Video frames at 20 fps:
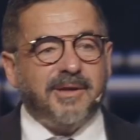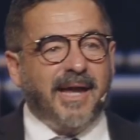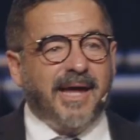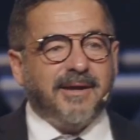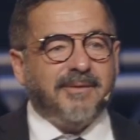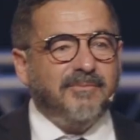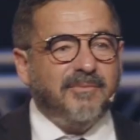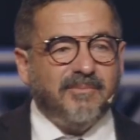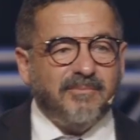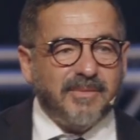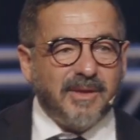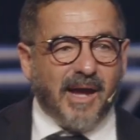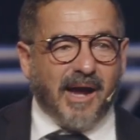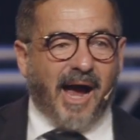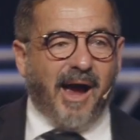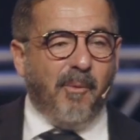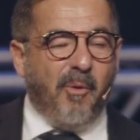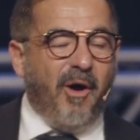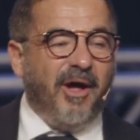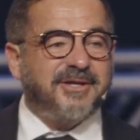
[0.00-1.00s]
like,
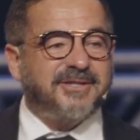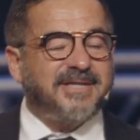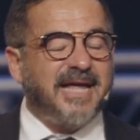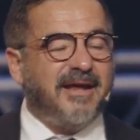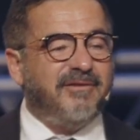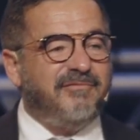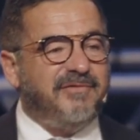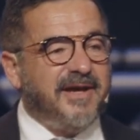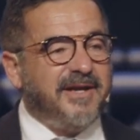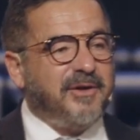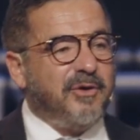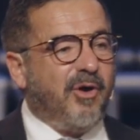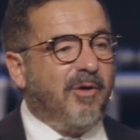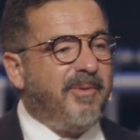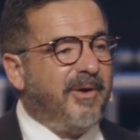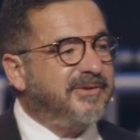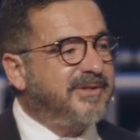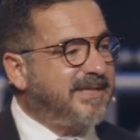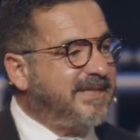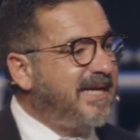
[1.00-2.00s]
I watched that video
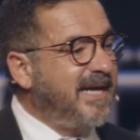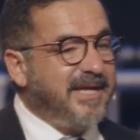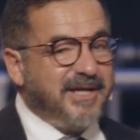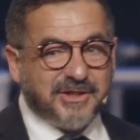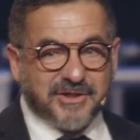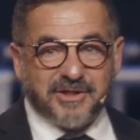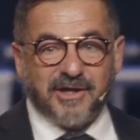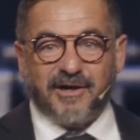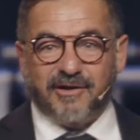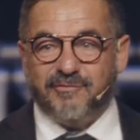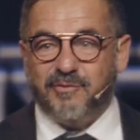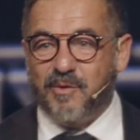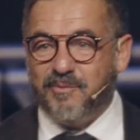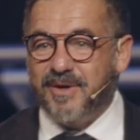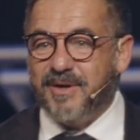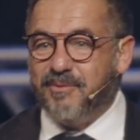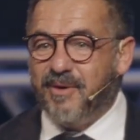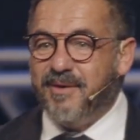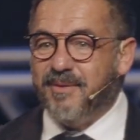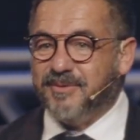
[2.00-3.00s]
about CityServ, what
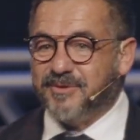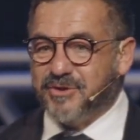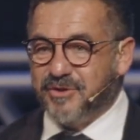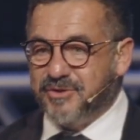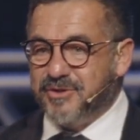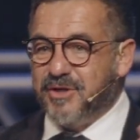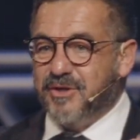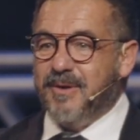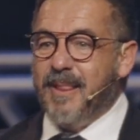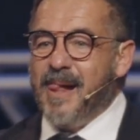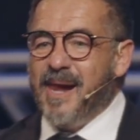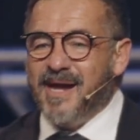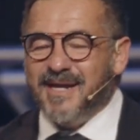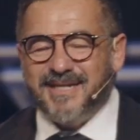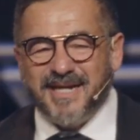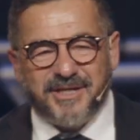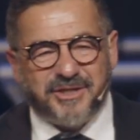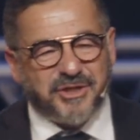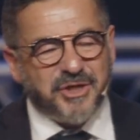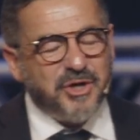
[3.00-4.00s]
we were able to do.
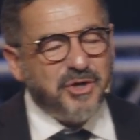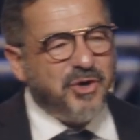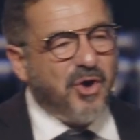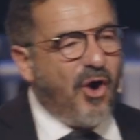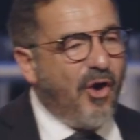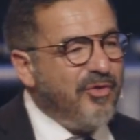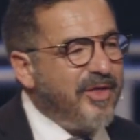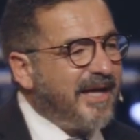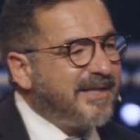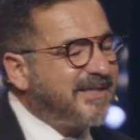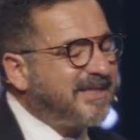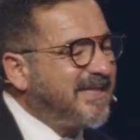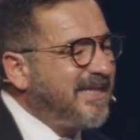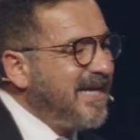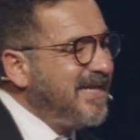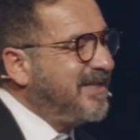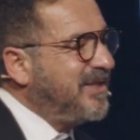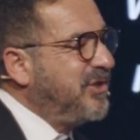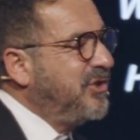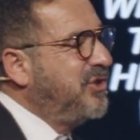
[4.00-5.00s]
Did you know that
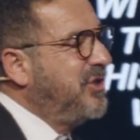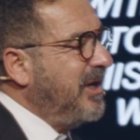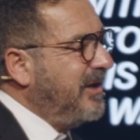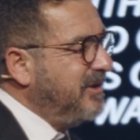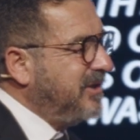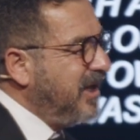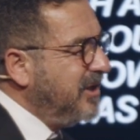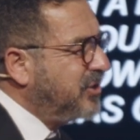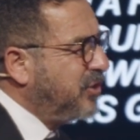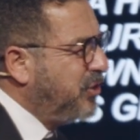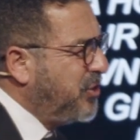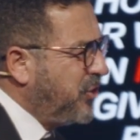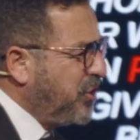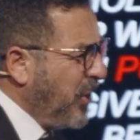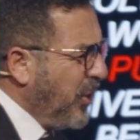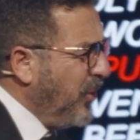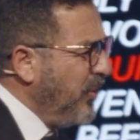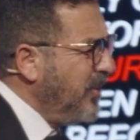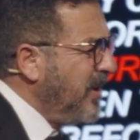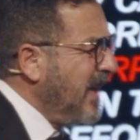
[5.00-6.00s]
since
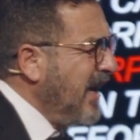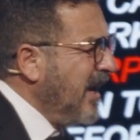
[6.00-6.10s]
June,